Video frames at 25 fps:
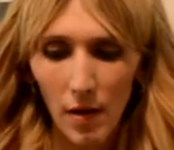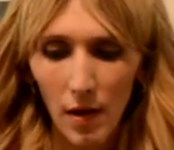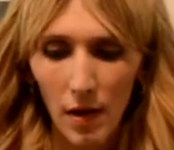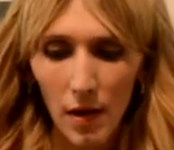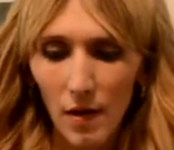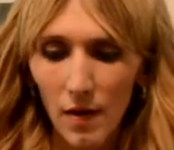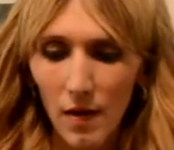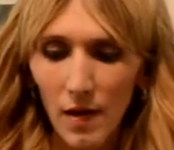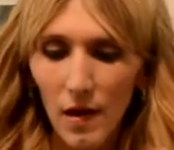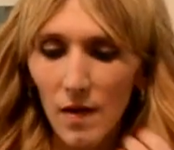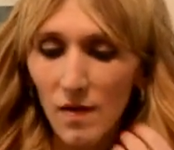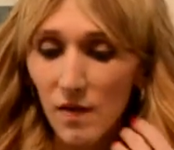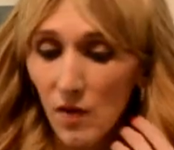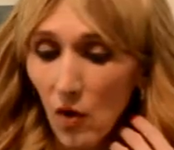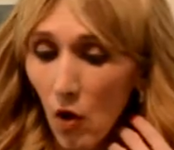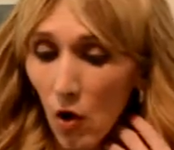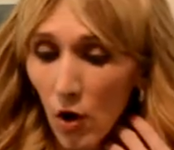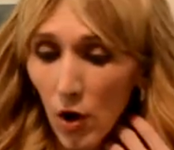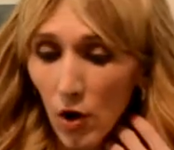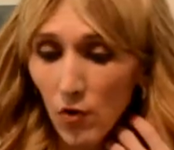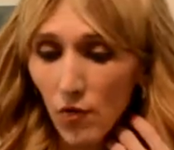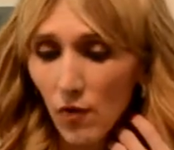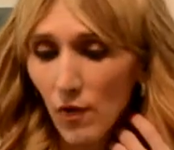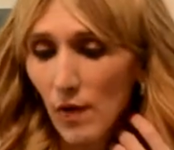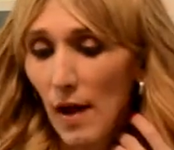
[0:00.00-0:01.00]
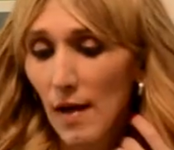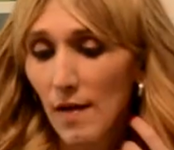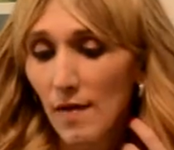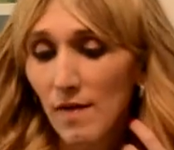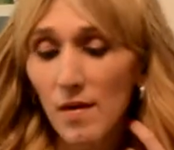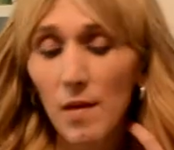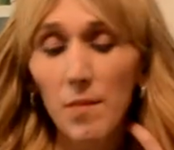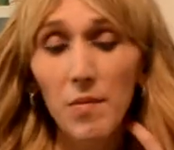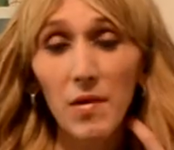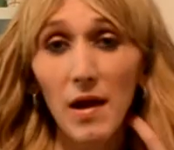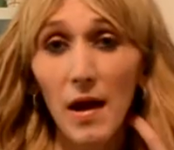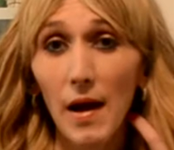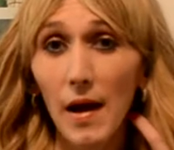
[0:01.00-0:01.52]
It, it's hard to, it's
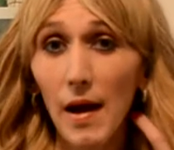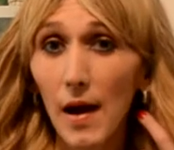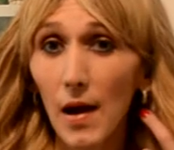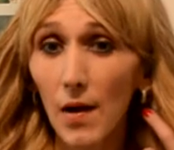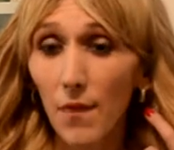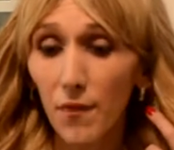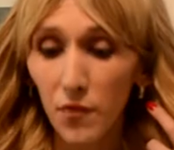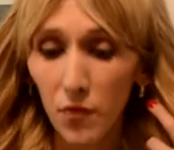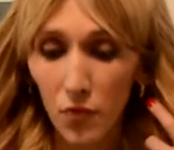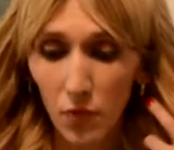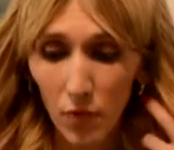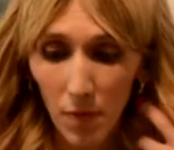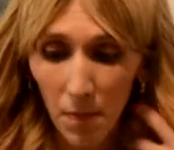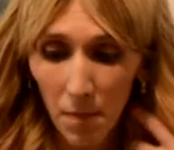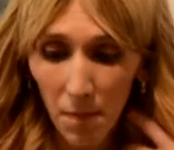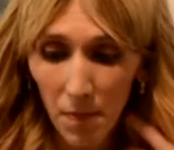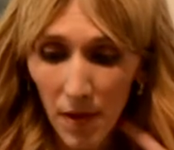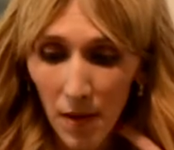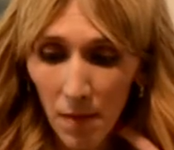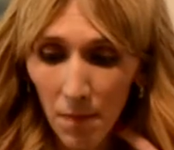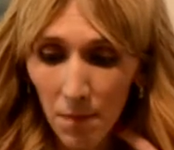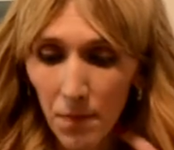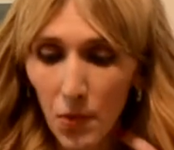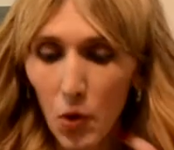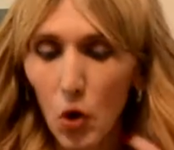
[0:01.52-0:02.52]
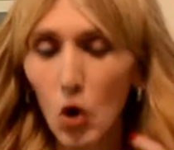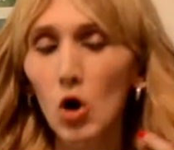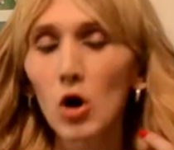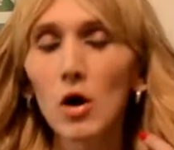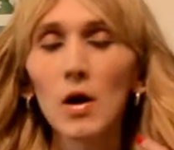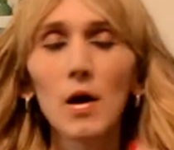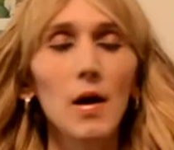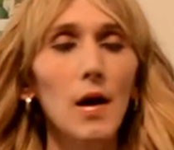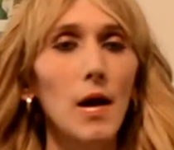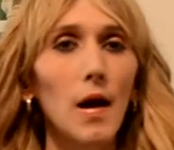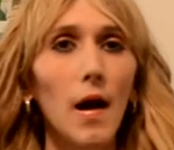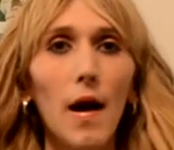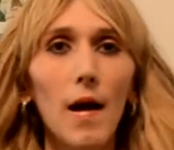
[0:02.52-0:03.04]
something I have to remember.
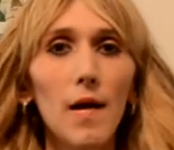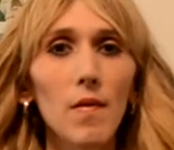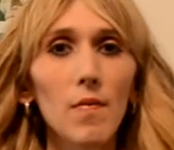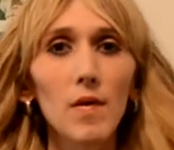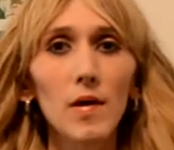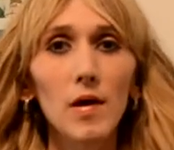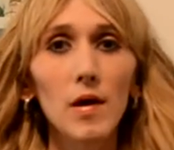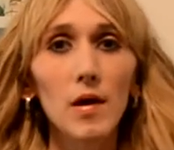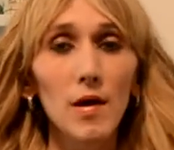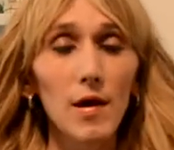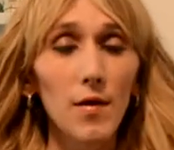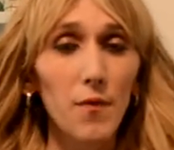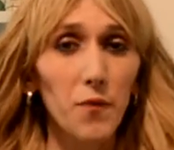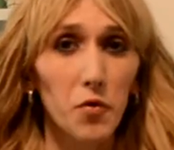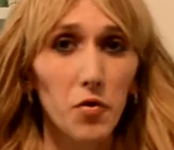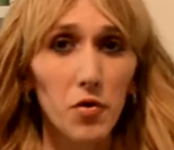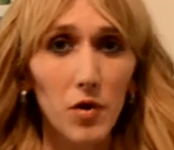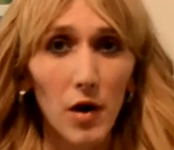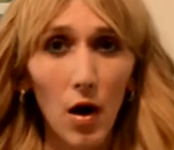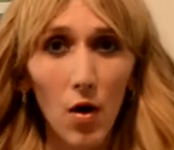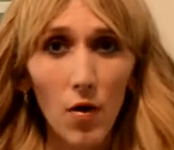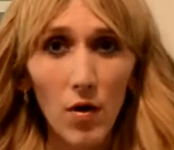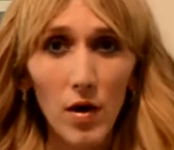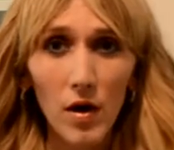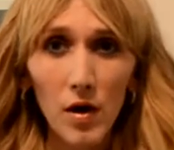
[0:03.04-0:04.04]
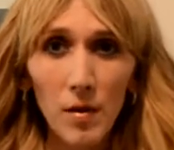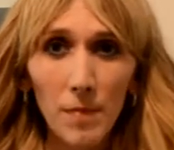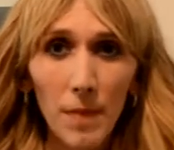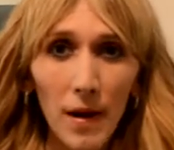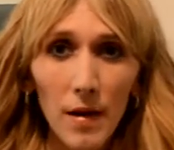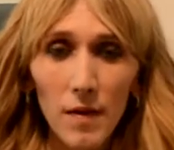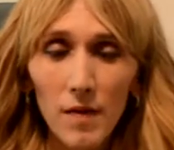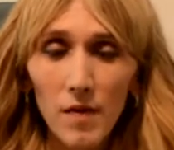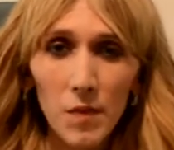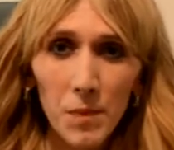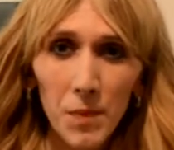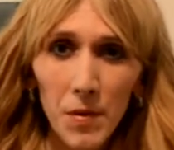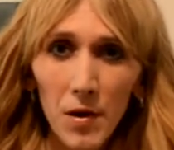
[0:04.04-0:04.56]
And then if we're talking about
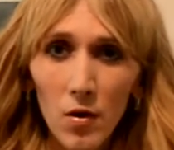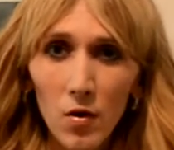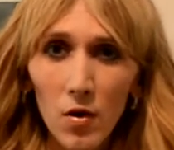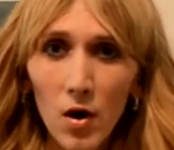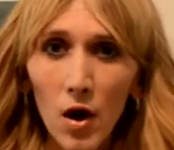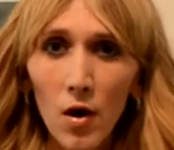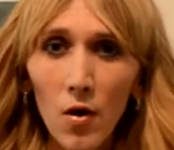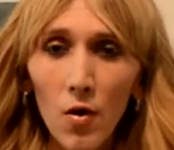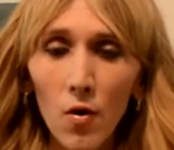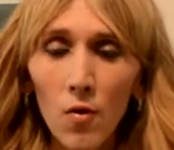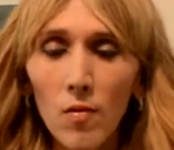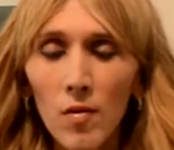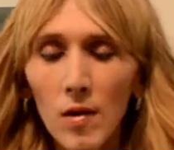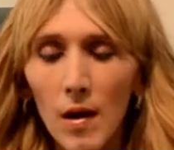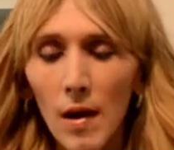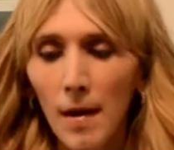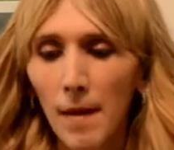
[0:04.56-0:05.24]
Spiro,